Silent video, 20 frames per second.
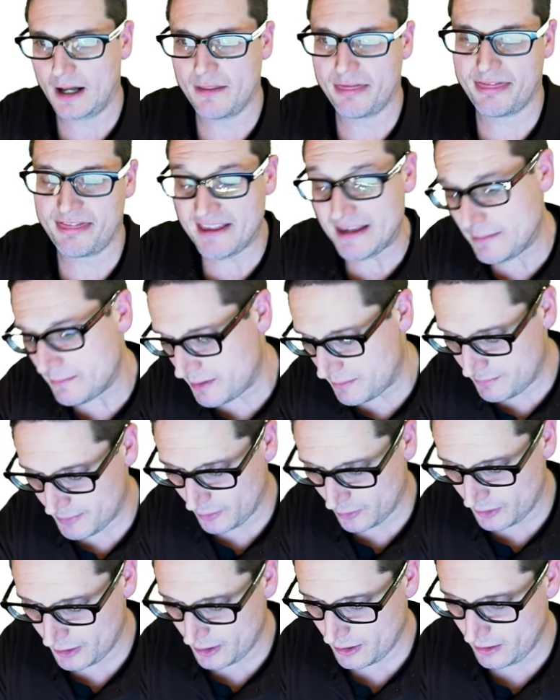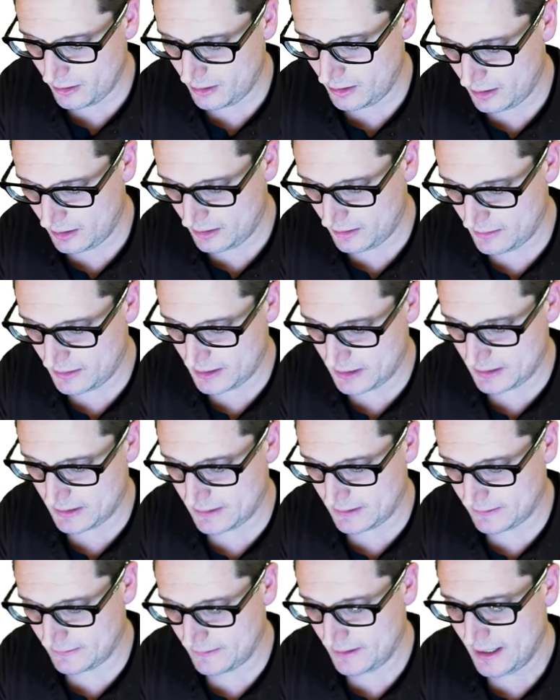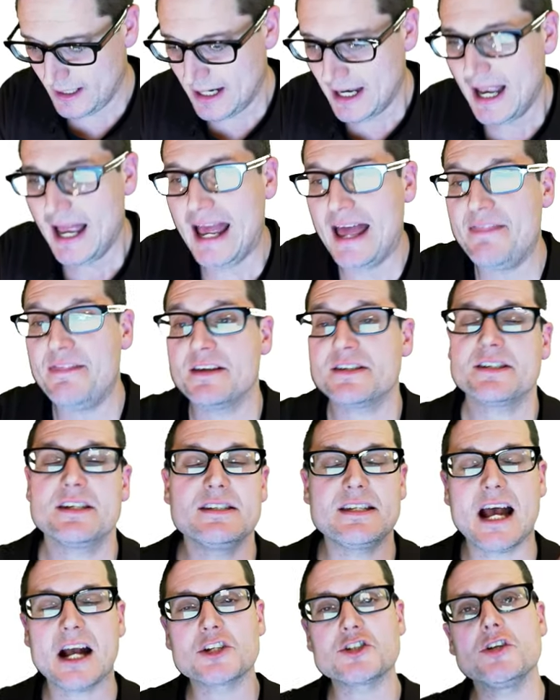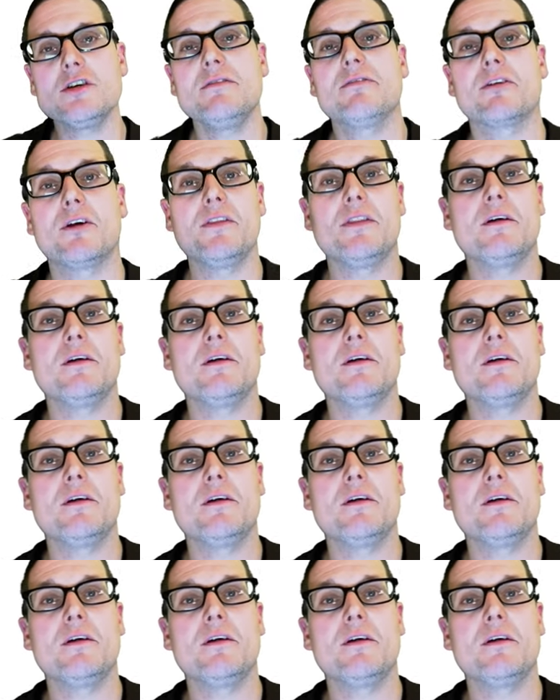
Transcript: theme and builder. And this is actually from the